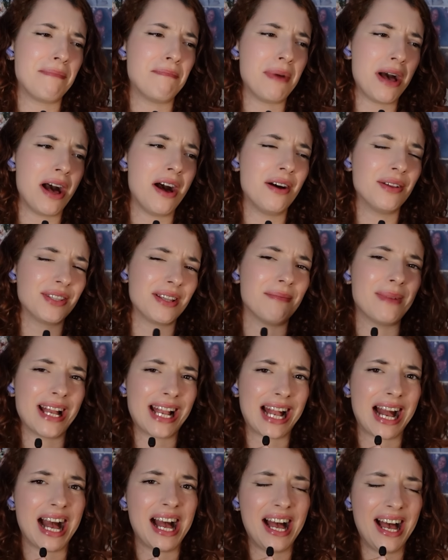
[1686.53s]
Oh my
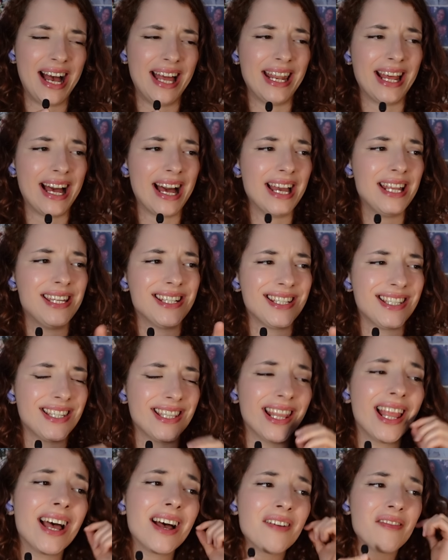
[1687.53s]
god, I
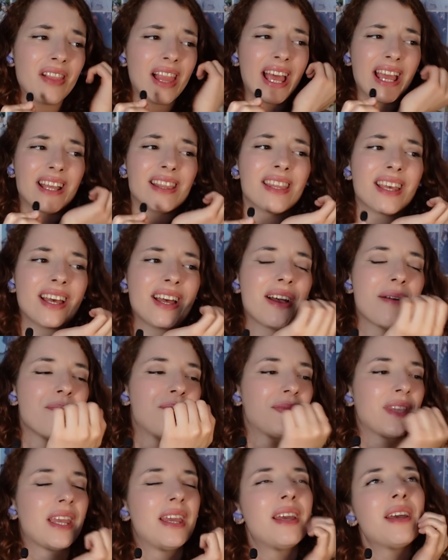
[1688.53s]
just love like the
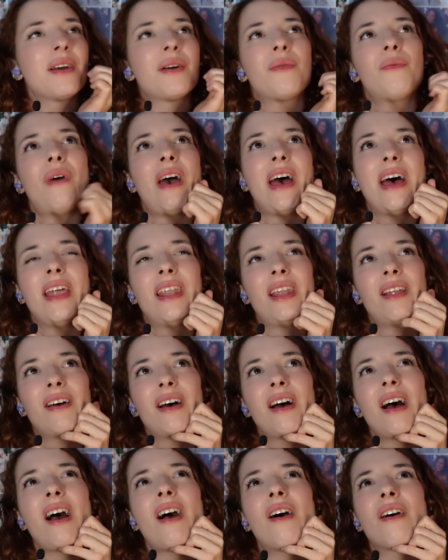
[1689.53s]
when
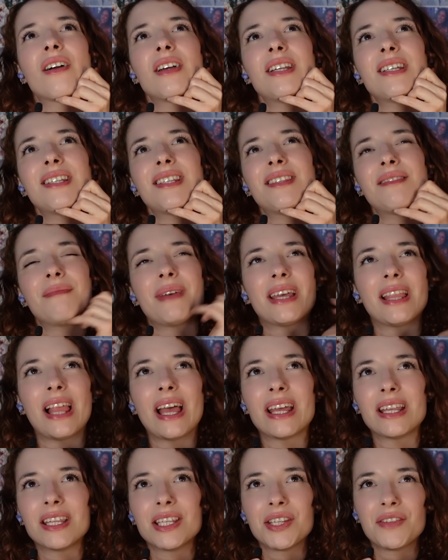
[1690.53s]
artists make
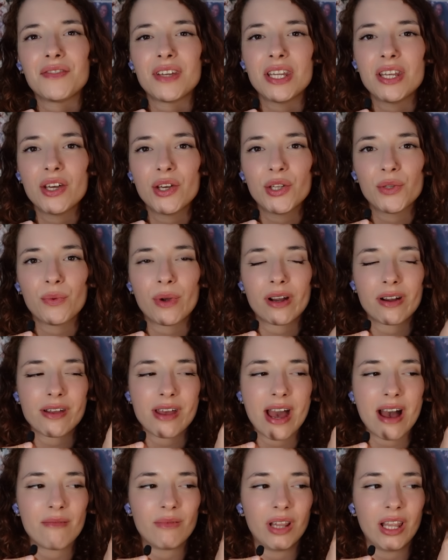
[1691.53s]
like these videos where you
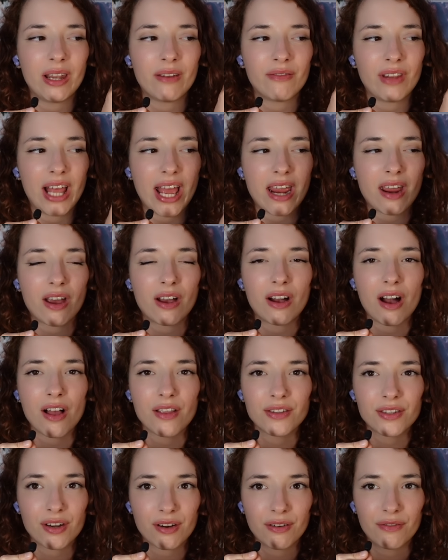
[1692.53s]
have a lot of like
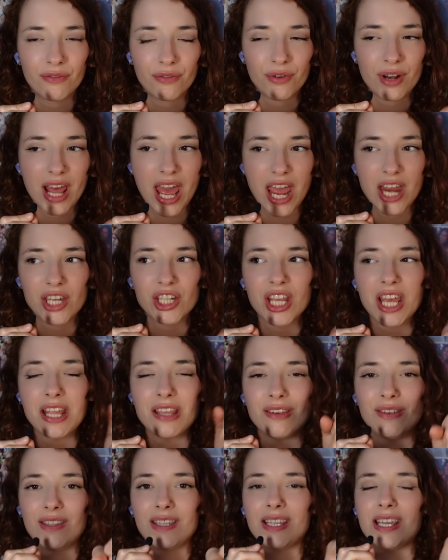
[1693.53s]
concert footage
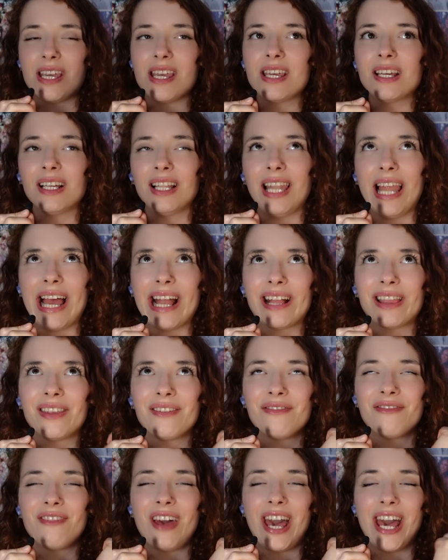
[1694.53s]
and you see like the
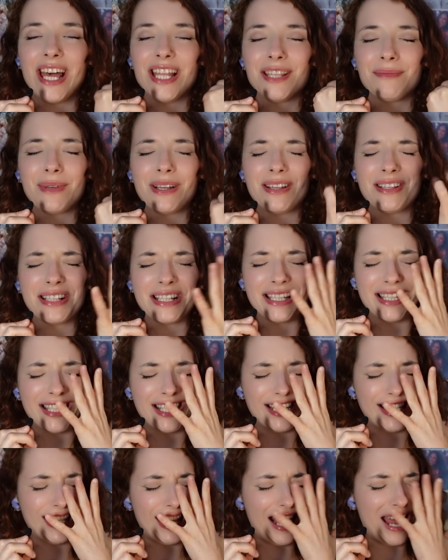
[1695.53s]
fans, because it's
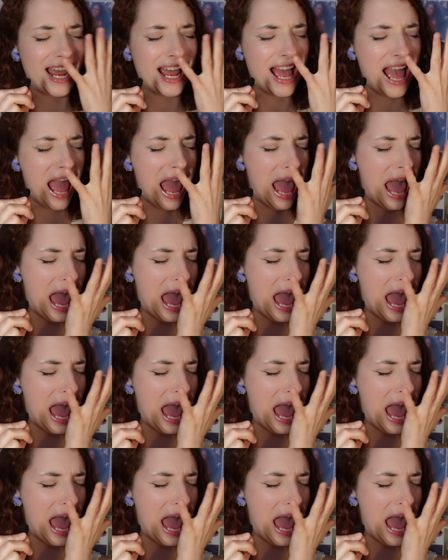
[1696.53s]
just like